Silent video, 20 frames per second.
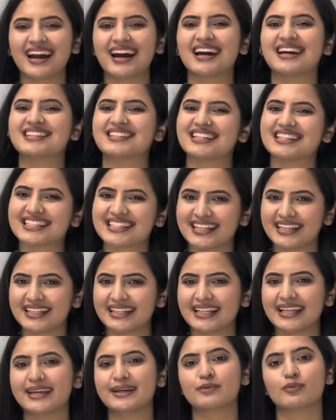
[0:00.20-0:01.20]
guys, it's
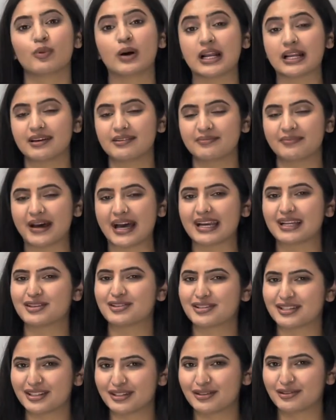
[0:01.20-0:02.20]
Kritleen. Welcome back to
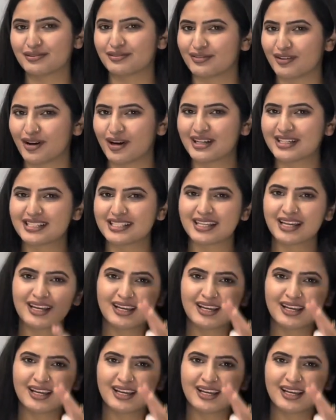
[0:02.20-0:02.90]
Sidhu Vlogs.